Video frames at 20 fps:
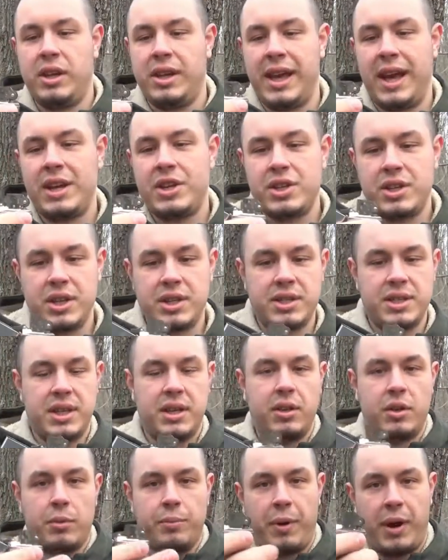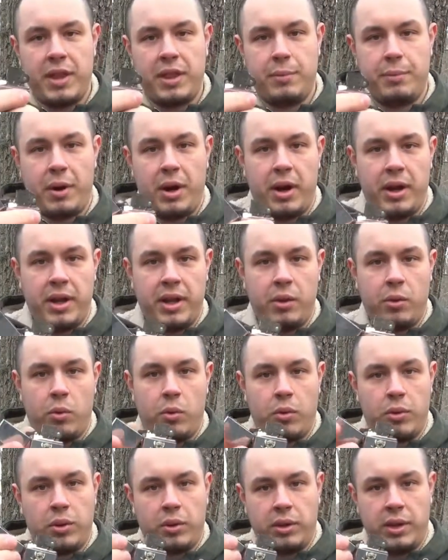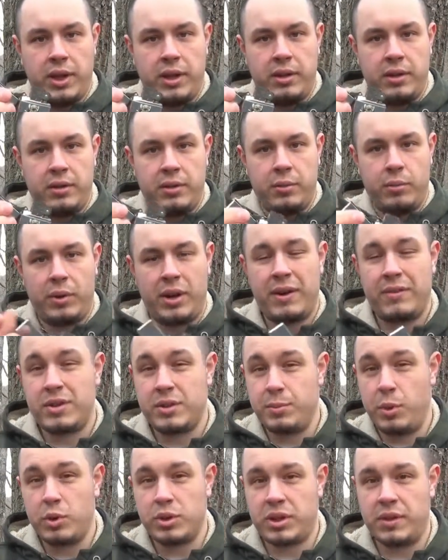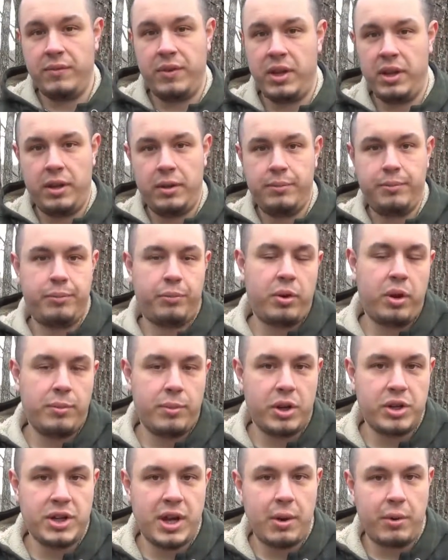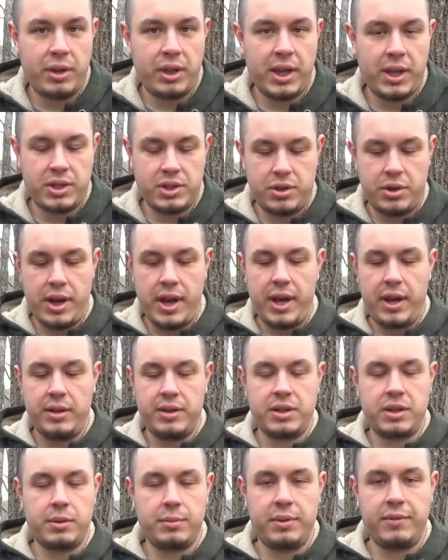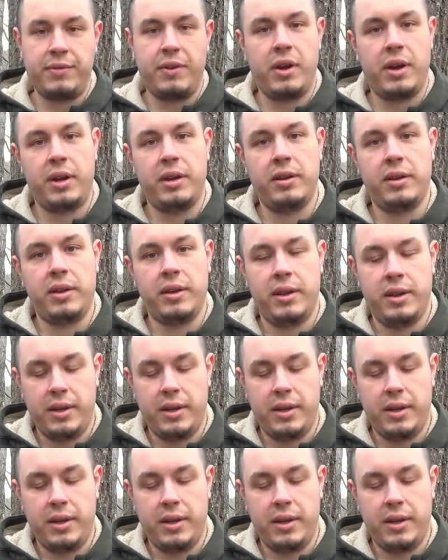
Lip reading: you can catch this either by the body or the lid, whatever's most convenient. Pretty much how it lands in your hand is going to be fine.